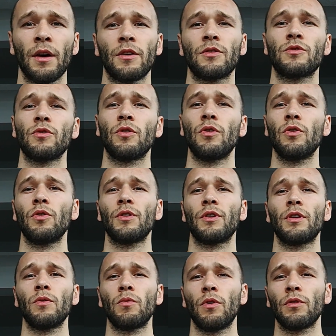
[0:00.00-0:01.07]
So
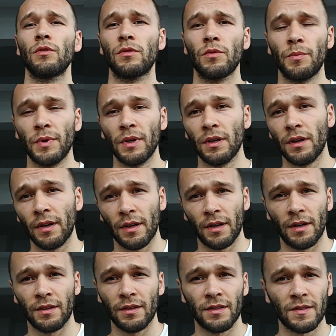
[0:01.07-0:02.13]
he wants to be
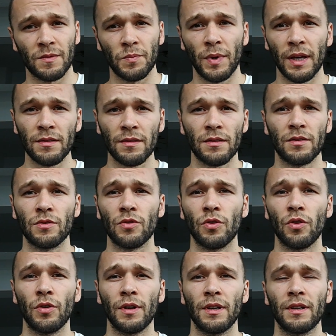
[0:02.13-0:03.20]
at his best.
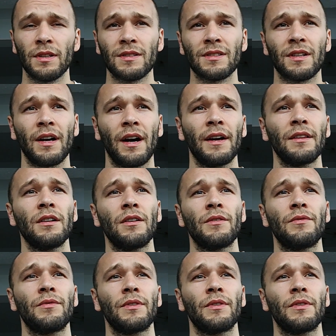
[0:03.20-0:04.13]
So it's kind of